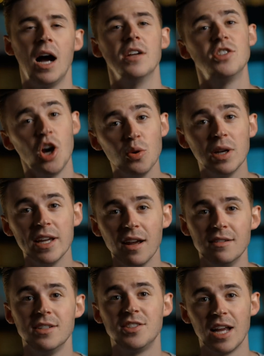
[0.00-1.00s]
I totally
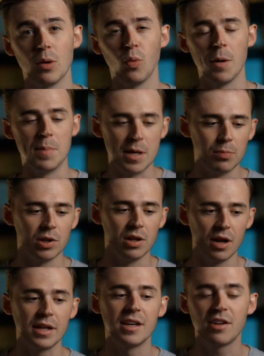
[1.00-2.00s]
understand why people
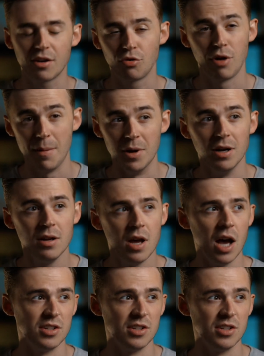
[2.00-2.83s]
like crema